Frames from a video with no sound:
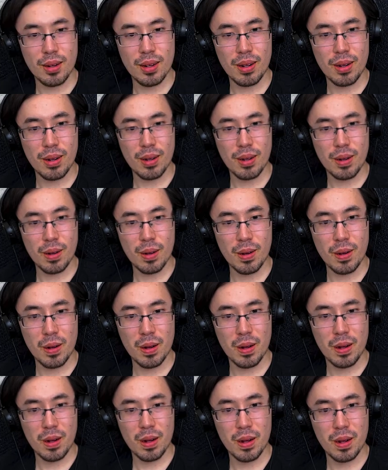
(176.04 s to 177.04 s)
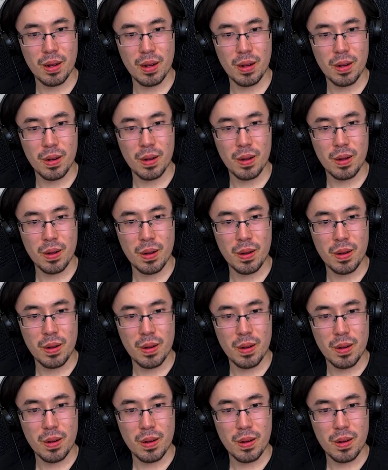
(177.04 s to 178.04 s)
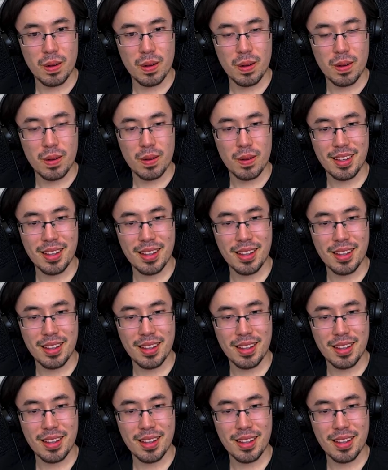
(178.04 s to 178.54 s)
The person shown says nothing.